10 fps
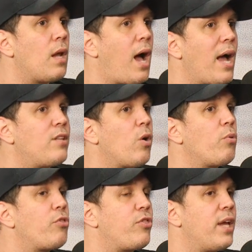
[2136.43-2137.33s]
I
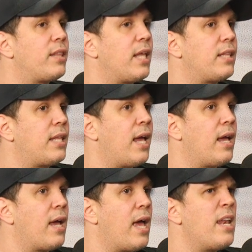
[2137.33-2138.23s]
don't think that
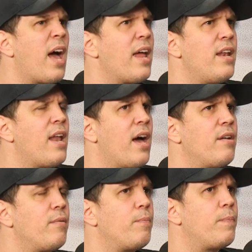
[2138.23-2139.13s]
they, and
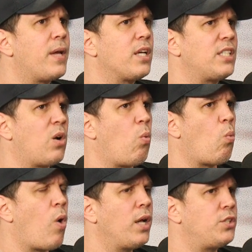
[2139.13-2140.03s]
not because they
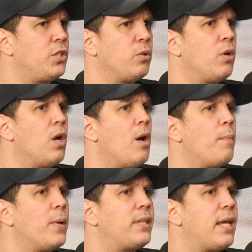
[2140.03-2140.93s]
don't want to,
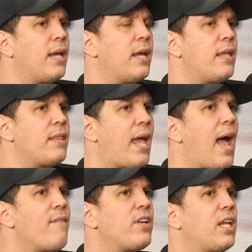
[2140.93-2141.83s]
but they
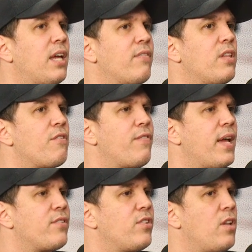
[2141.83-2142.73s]
haven't given the
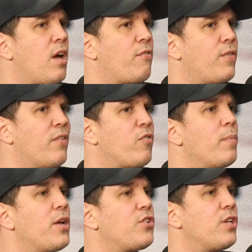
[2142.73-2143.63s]
fans enough
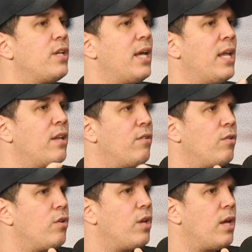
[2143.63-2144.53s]
information in
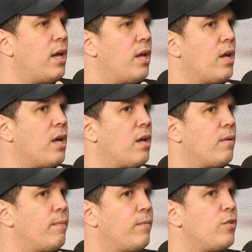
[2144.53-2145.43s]

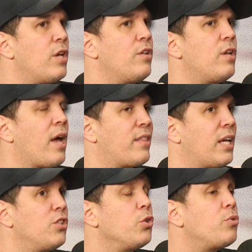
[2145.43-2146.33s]

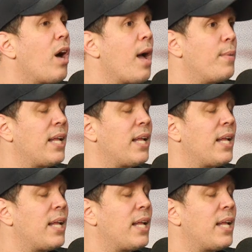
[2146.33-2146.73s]
due time.